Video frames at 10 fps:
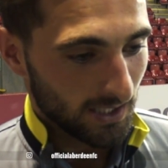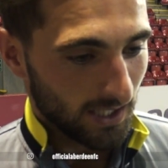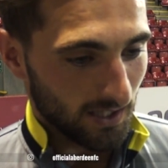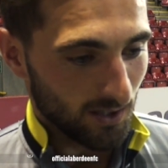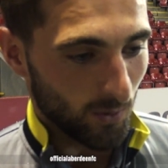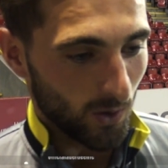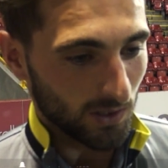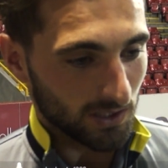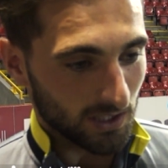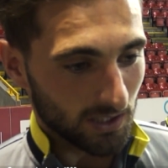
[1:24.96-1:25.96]
getting the
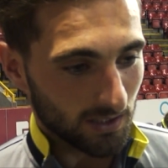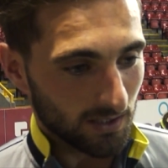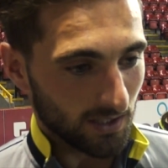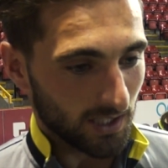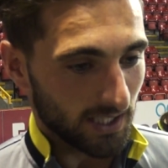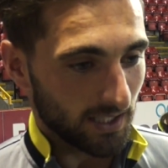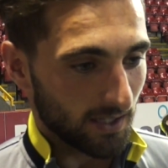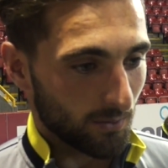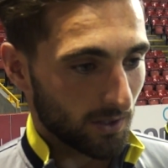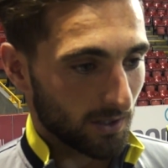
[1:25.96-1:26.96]
ball into an
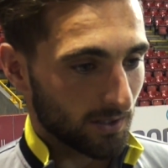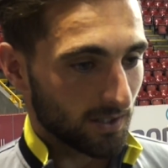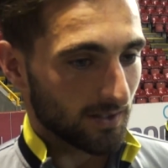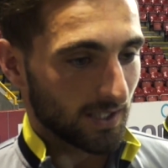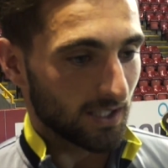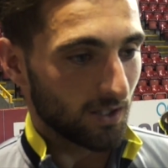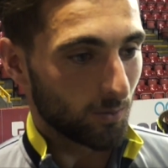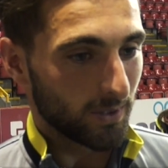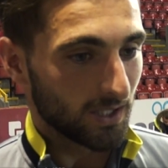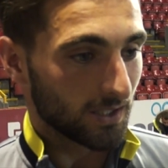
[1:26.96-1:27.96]
area where you think
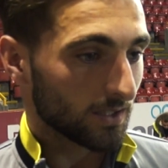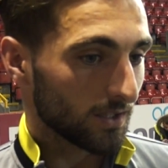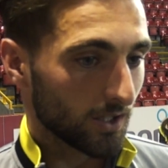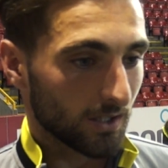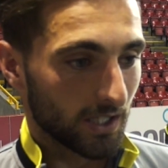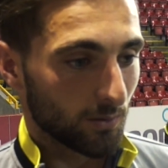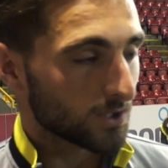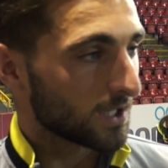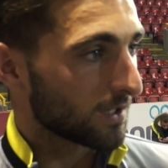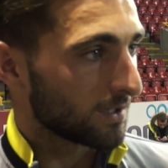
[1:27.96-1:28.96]
he'll be, and luckily he
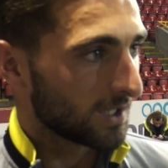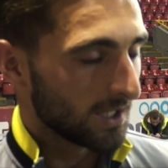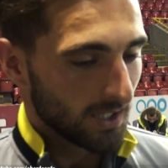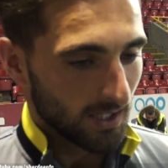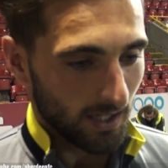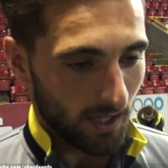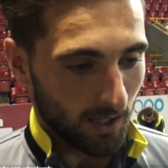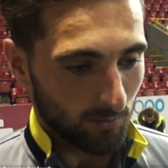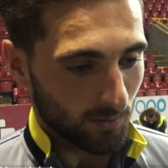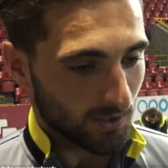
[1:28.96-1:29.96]
was there.
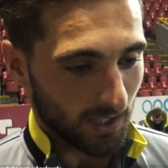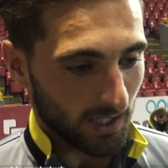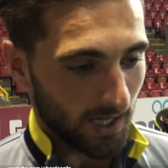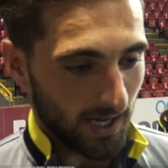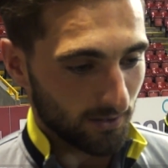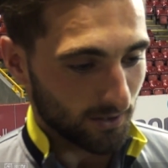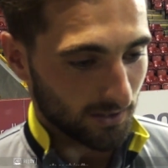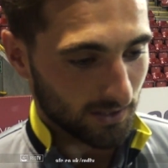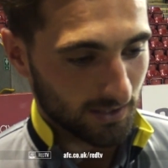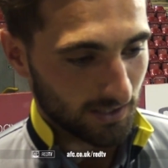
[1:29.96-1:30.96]
And it was a great header
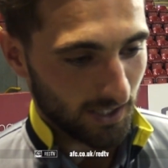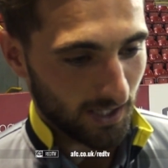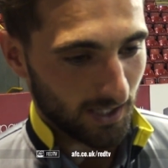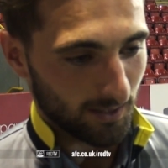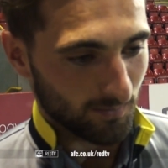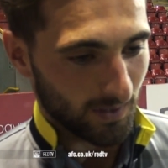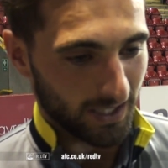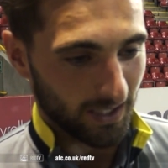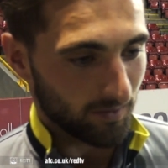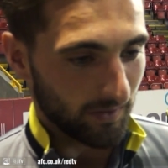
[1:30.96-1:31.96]
and a
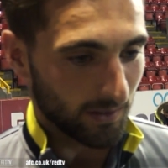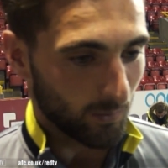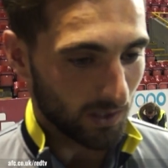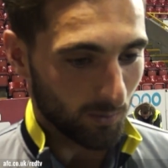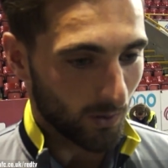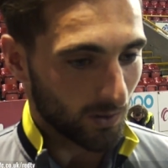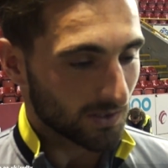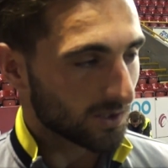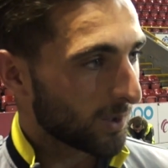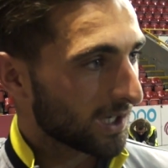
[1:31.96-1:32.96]
great feeling when the ball
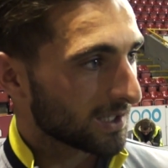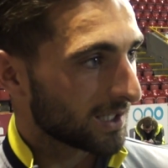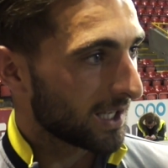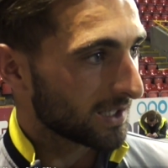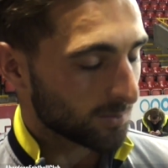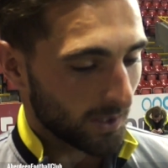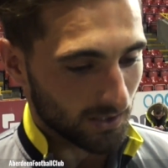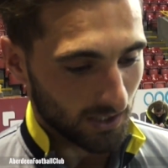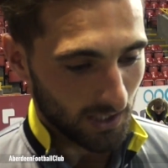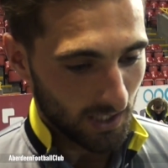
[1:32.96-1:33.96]
hits the back of the net,
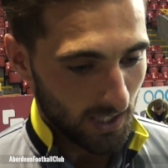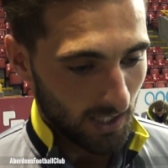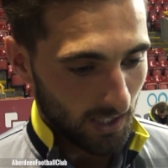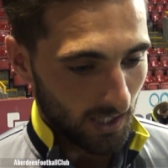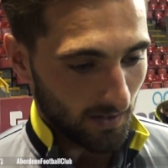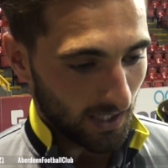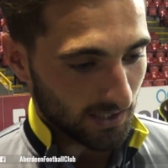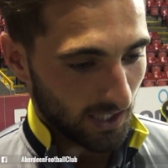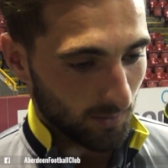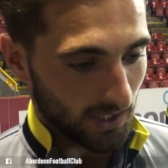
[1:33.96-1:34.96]
especially at that
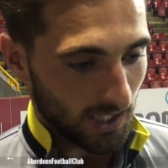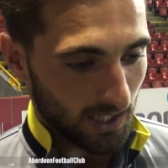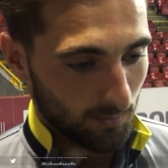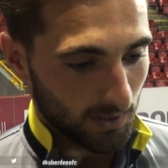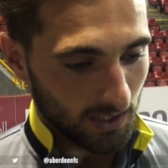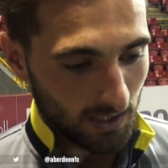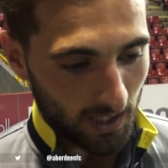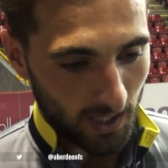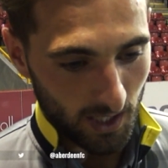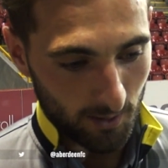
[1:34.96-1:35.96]
time of the game.
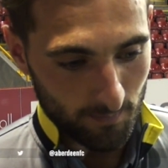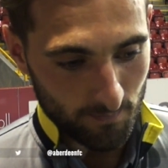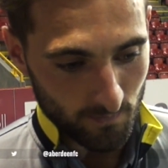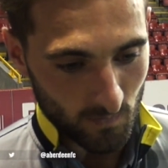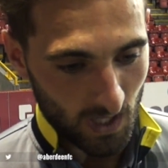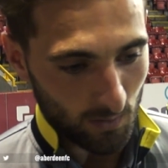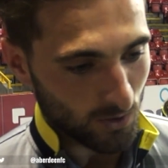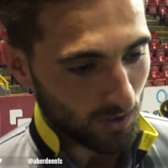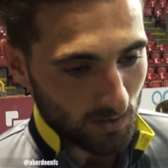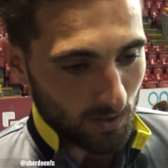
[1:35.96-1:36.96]
And
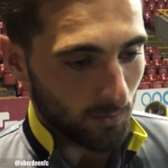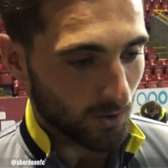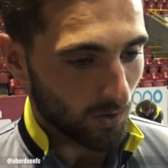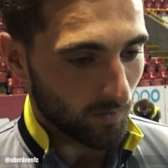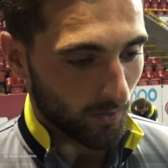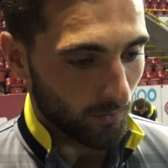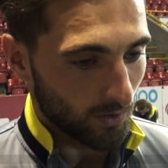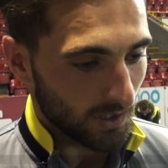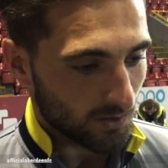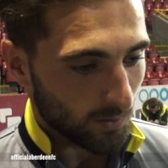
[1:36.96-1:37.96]
it was good for
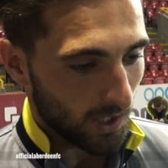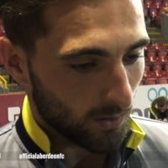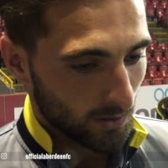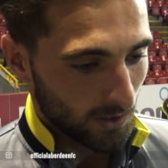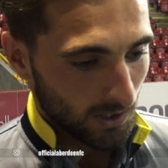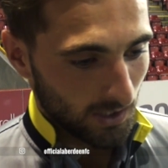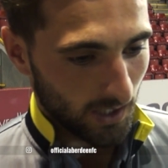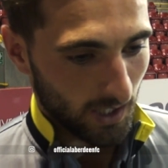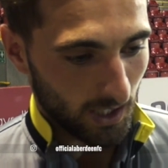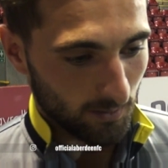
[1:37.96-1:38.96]
Rooney as well
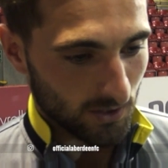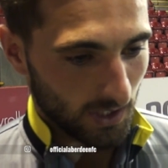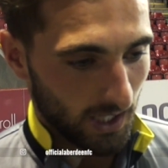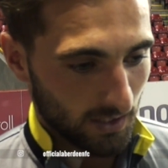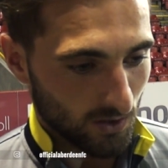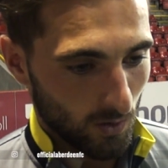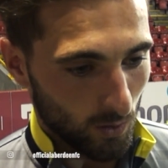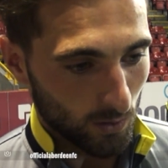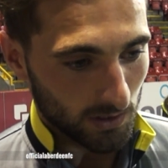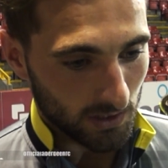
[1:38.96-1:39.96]
to get his
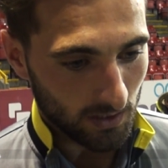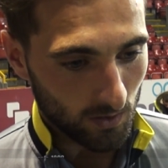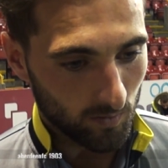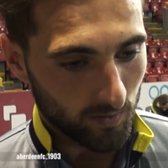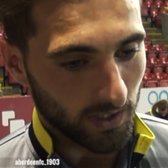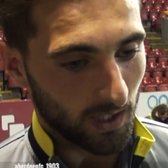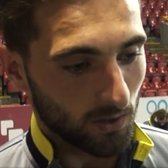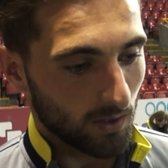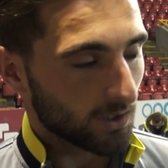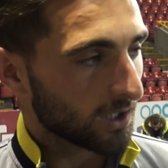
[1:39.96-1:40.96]
goal, and hopefully now
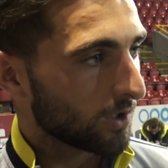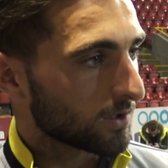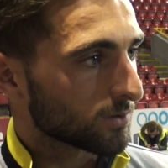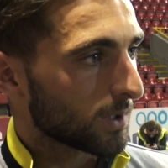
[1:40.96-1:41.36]
he'll kick on as